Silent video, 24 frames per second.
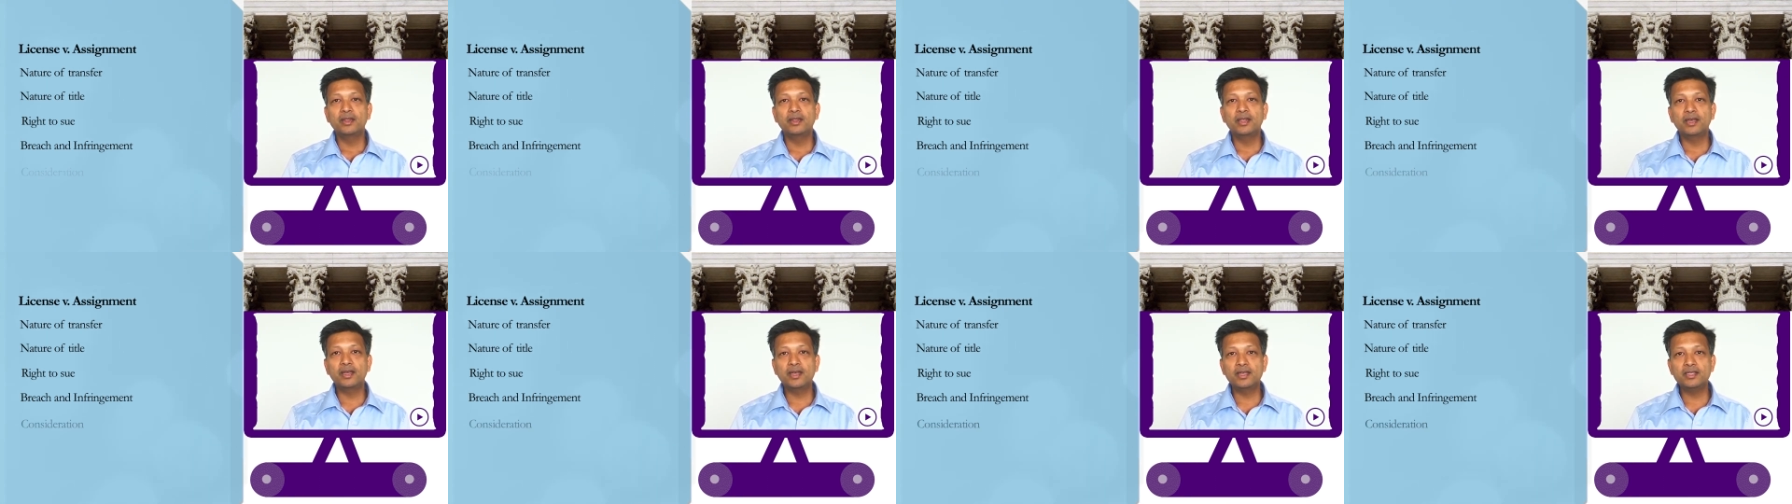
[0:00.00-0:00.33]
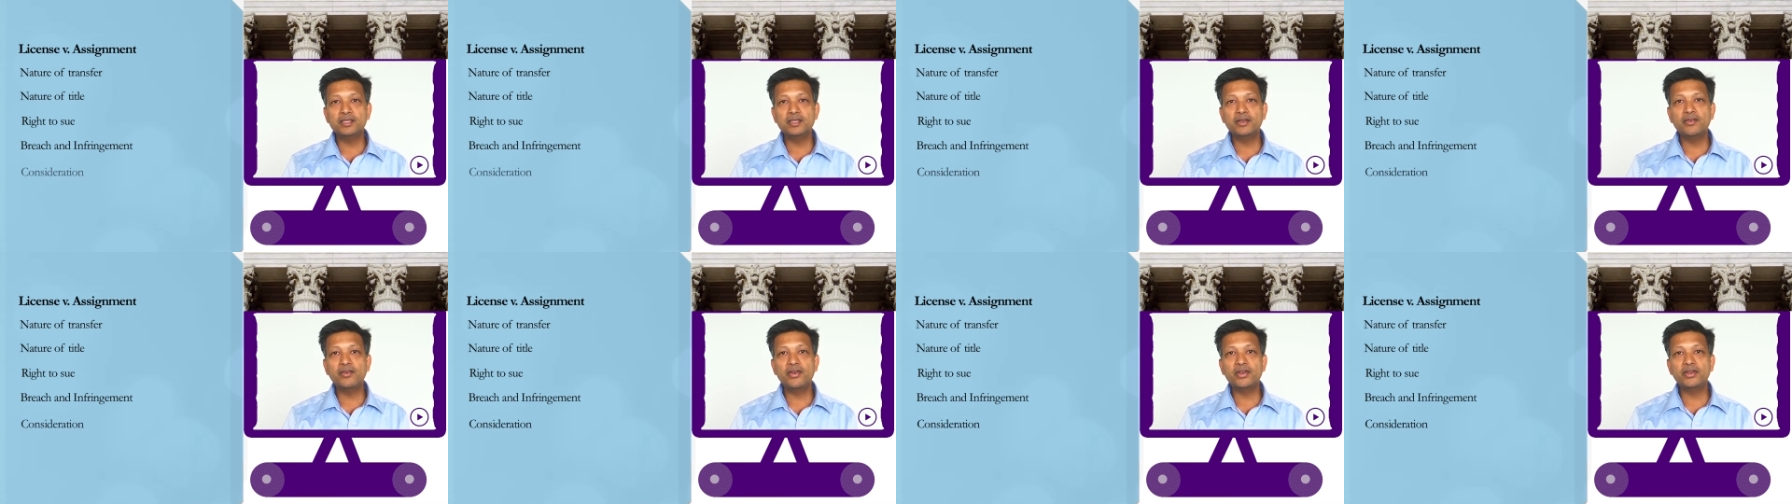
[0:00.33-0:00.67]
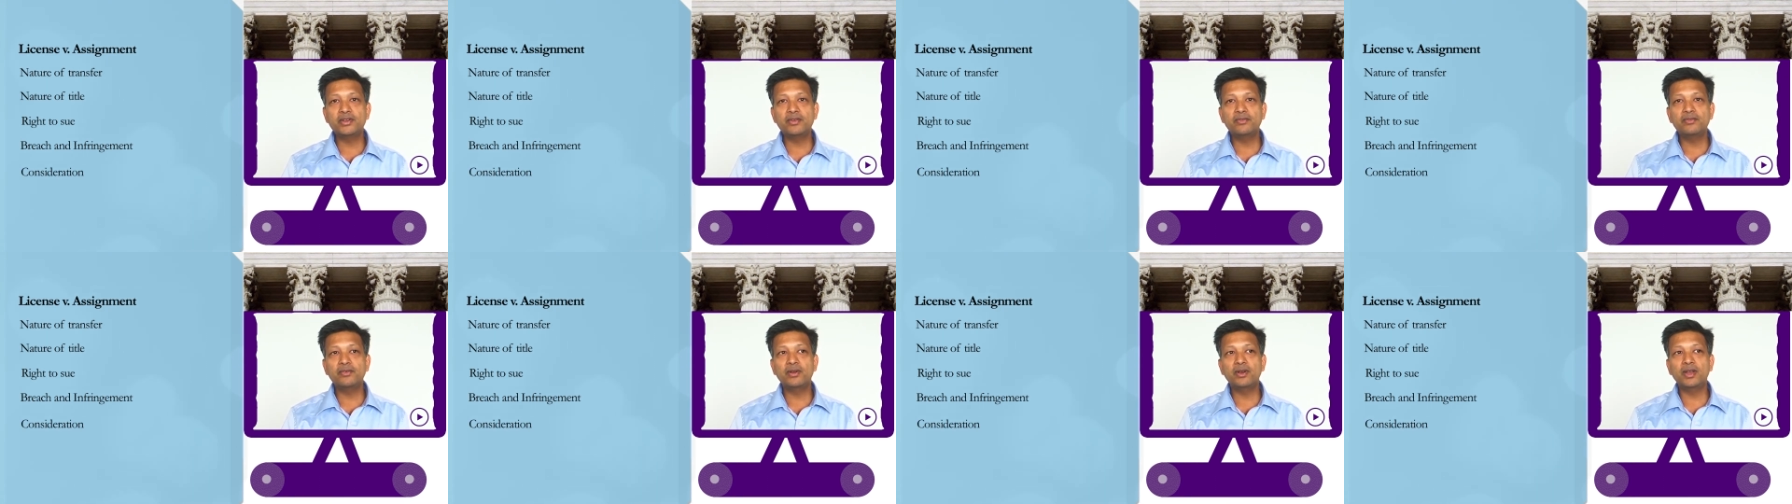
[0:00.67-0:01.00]
The
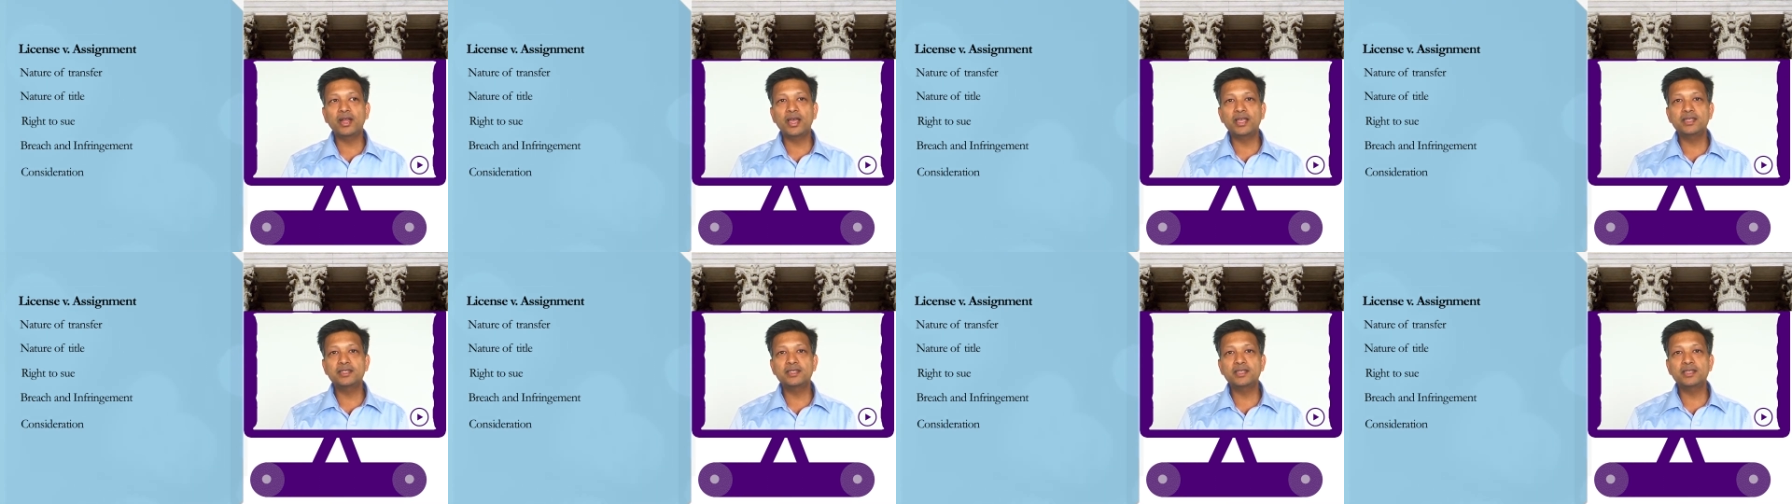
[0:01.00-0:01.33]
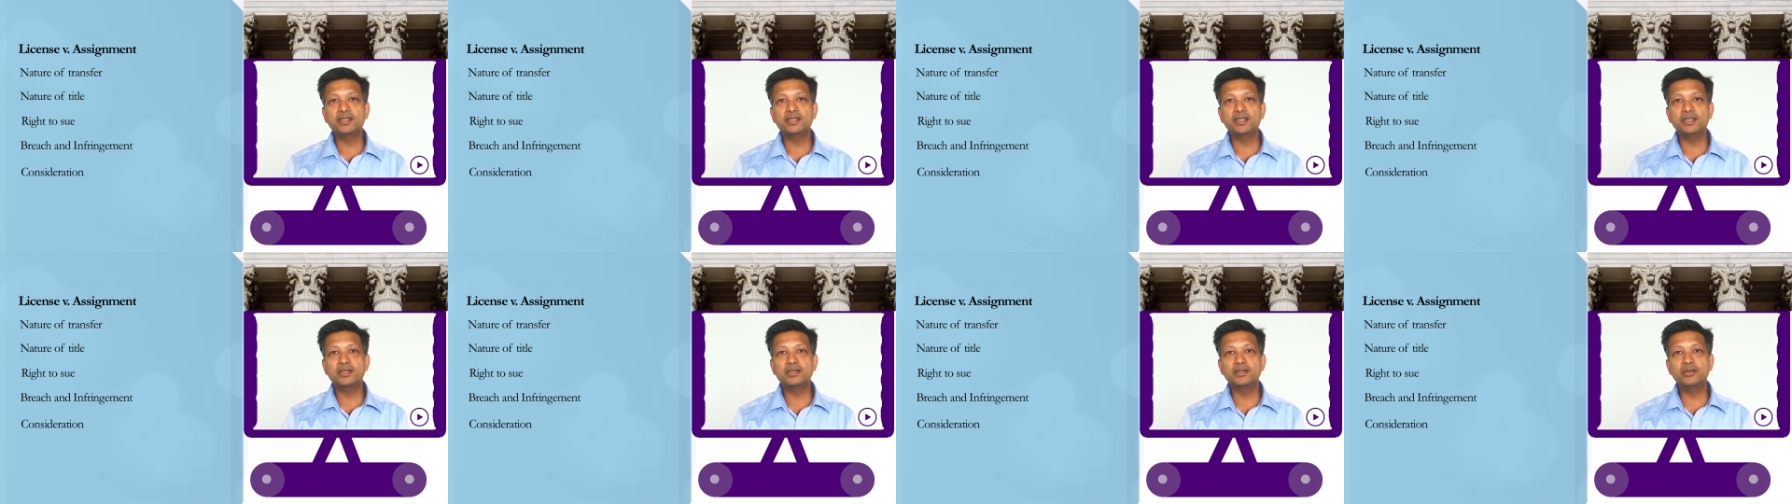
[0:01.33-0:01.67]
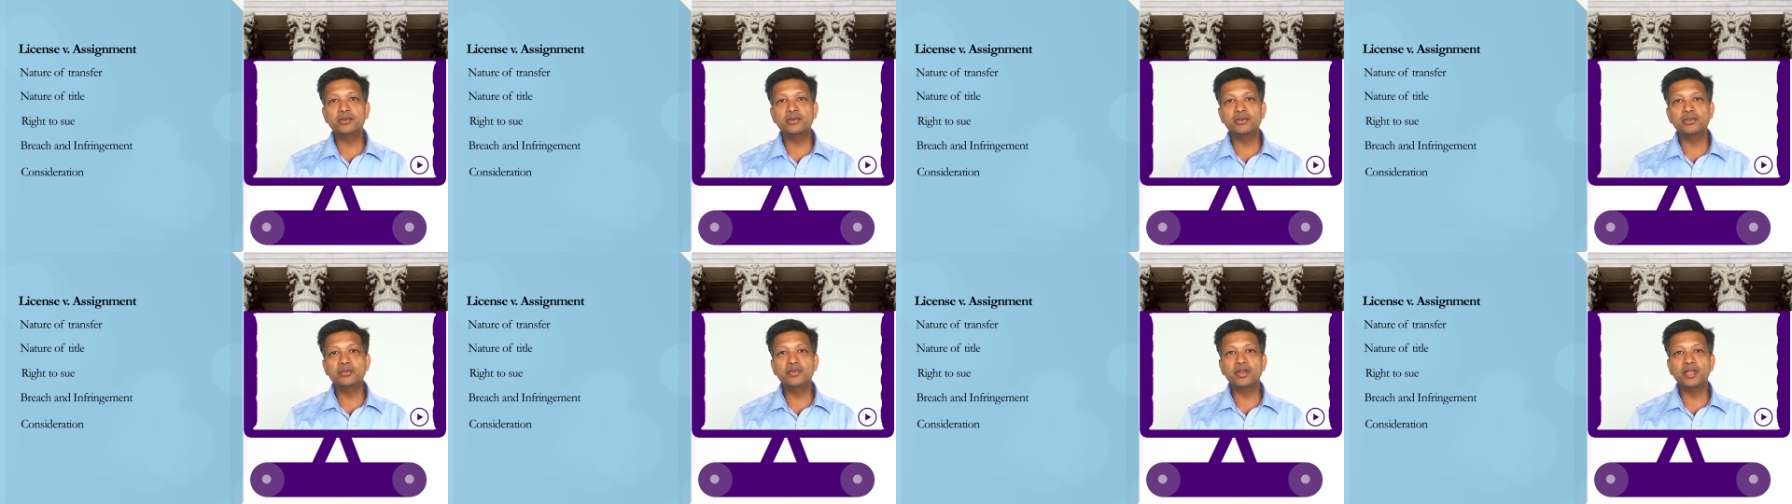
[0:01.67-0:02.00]
consideration for license is
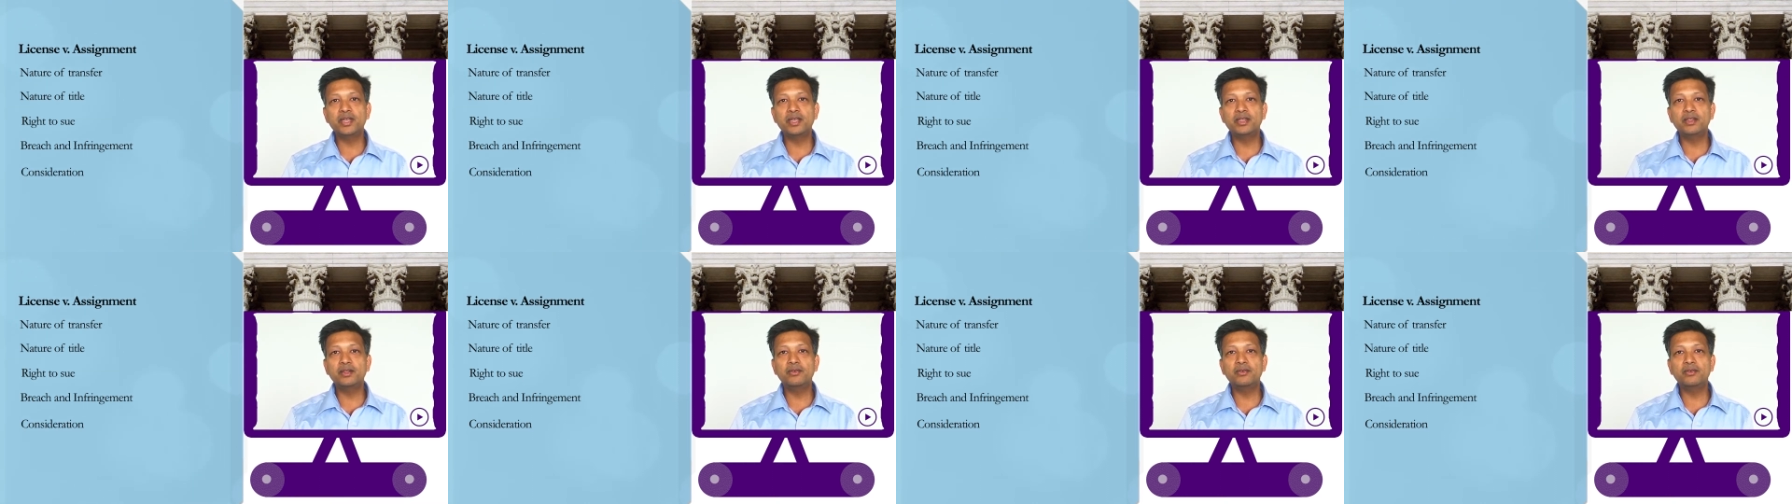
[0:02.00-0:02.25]
usually